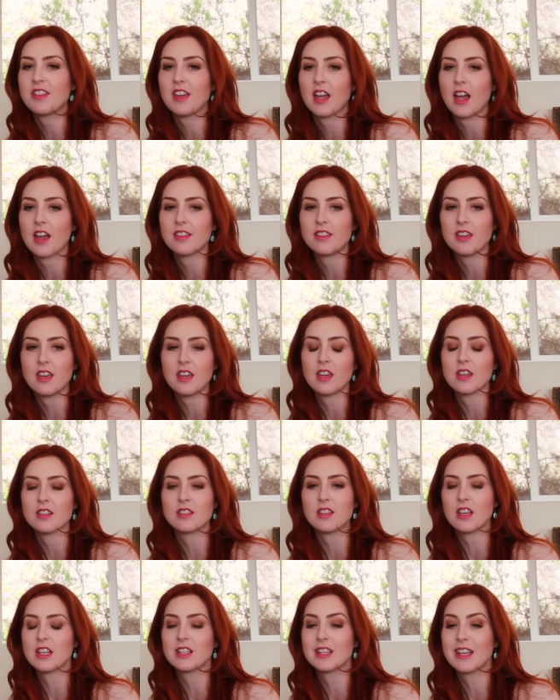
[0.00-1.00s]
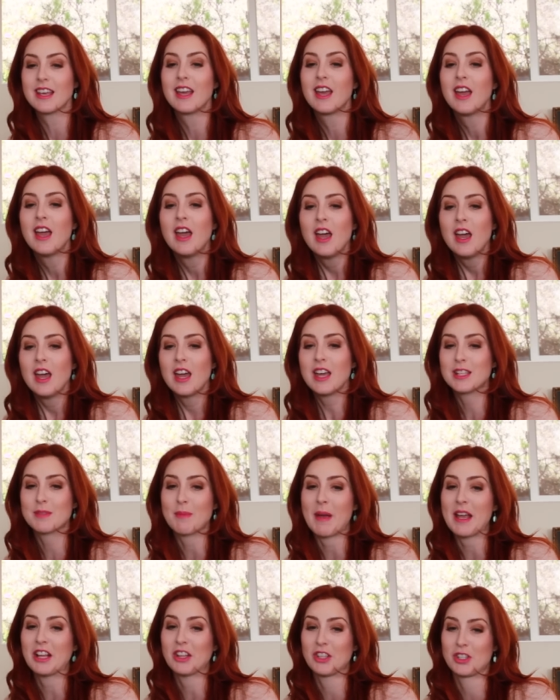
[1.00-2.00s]
thing I think is, is, it, is
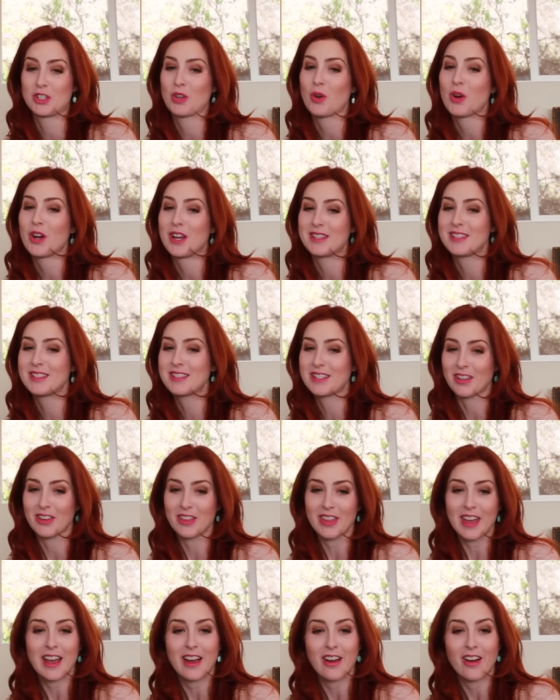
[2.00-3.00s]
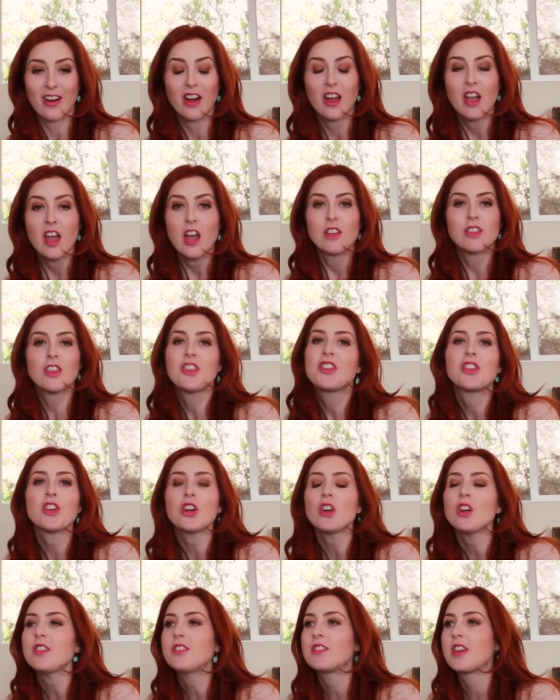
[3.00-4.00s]
my couture still there? The
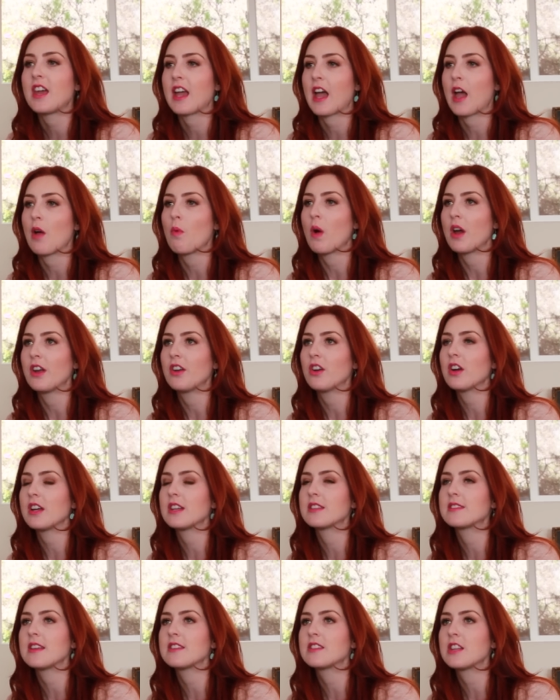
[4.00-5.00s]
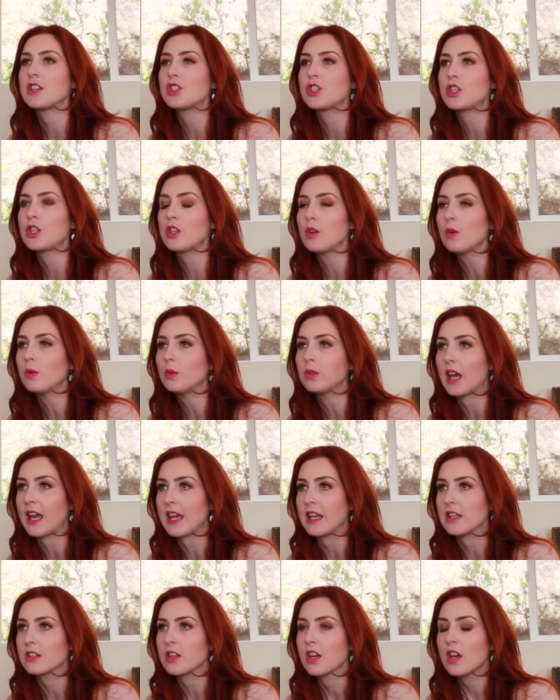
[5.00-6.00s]
third thing I wonder is, is it too
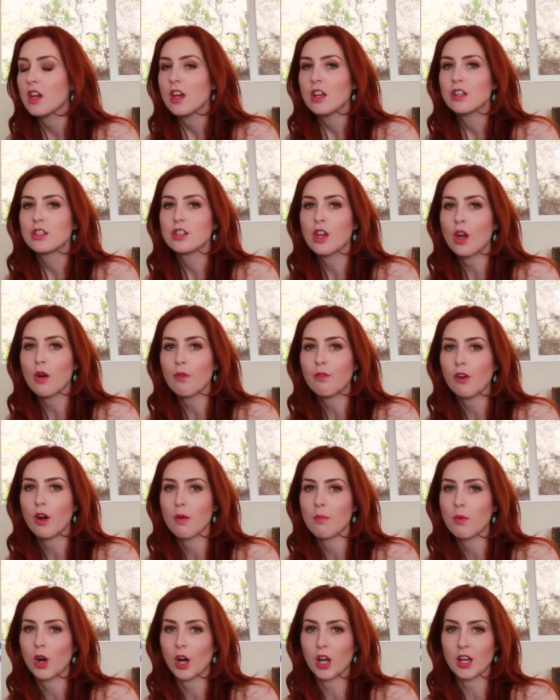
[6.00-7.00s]
late to go for a more